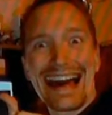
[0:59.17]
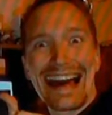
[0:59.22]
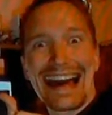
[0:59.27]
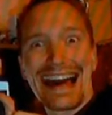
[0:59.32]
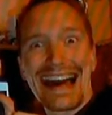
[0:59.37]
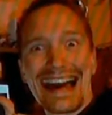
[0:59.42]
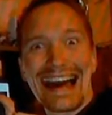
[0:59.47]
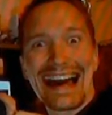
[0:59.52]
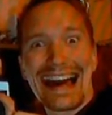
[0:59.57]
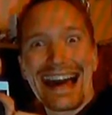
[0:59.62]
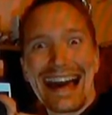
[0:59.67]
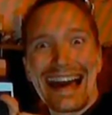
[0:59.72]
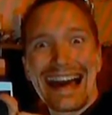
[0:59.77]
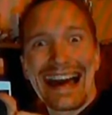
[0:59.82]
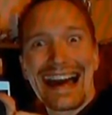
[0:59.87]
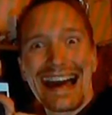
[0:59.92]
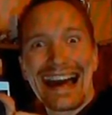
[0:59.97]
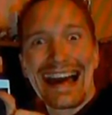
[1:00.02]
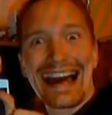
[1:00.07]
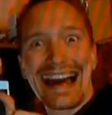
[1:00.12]

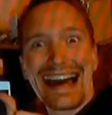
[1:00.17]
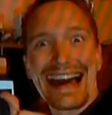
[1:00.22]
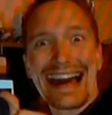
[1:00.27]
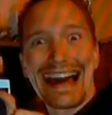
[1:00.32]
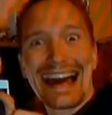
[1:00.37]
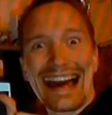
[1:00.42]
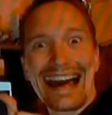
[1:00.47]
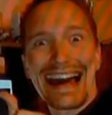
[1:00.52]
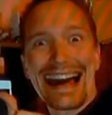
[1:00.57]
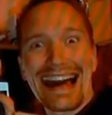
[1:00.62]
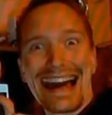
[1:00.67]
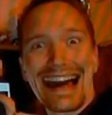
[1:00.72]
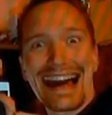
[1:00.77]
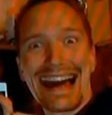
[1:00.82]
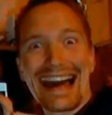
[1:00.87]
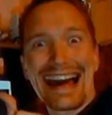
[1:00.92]
[no speech]